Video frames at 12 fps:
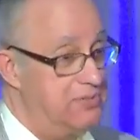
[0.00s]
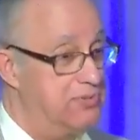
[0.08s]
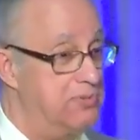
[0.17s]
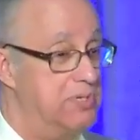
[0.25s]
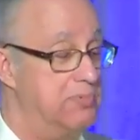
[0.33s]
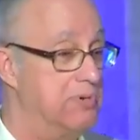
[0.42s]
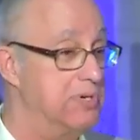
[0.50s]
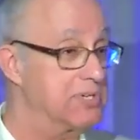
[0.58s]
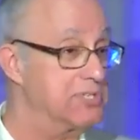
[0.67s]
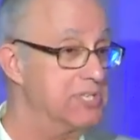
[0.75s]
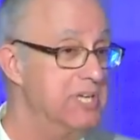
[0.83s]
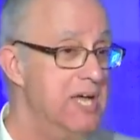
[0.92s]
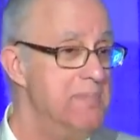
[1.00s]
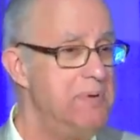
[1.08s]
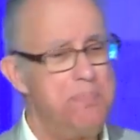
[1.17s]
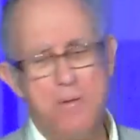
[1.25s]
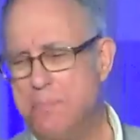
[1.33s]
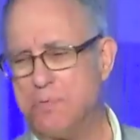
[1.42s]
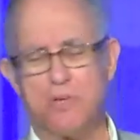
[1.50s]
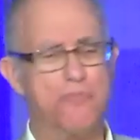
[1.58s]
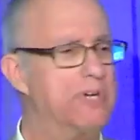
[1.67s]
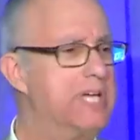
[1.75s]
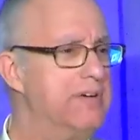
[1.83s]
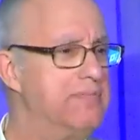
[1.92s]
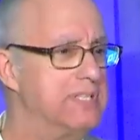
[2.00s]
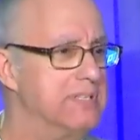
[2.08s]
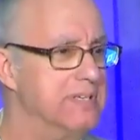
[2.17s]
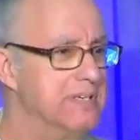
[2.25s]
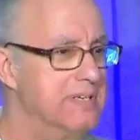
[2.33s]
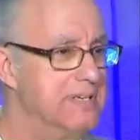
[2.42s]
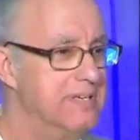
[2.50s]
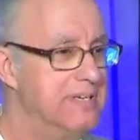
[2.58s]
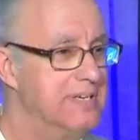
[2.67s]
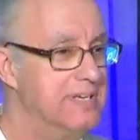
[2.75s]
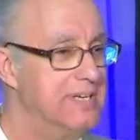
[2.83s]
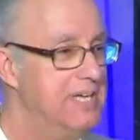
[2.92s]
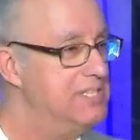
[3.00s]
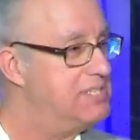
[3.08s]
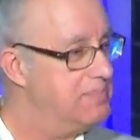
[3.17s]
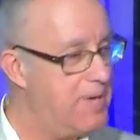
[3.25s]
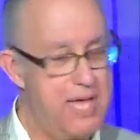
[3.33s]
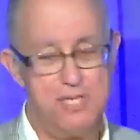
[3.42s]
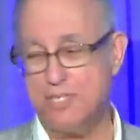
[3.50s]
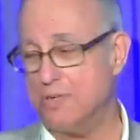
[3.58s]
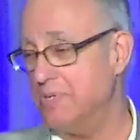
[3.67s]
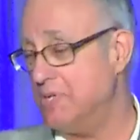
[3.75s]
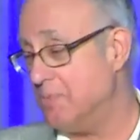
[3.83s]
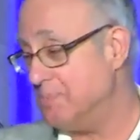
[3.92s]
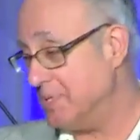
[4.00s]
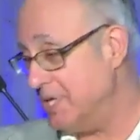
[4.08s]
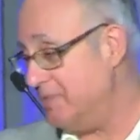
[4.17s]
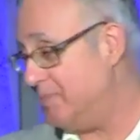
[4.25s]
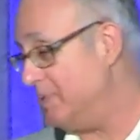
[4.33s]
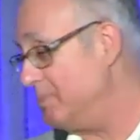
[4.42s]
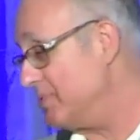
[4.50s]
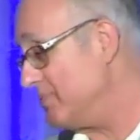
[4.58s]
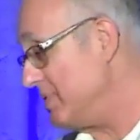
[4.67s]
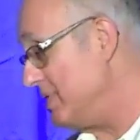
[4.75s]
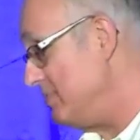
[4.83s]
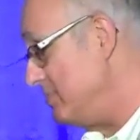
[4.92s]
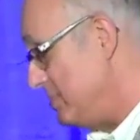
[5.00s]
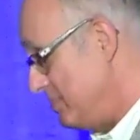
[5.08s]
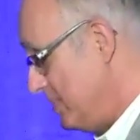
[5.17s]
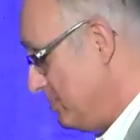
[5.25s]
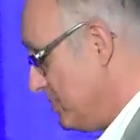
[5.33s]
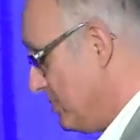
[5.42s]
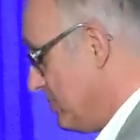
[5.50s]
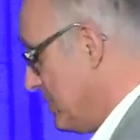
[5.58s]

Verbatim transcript: truly works. But people are forgiven. It's amazing. We don't believe people are forgiven, but people are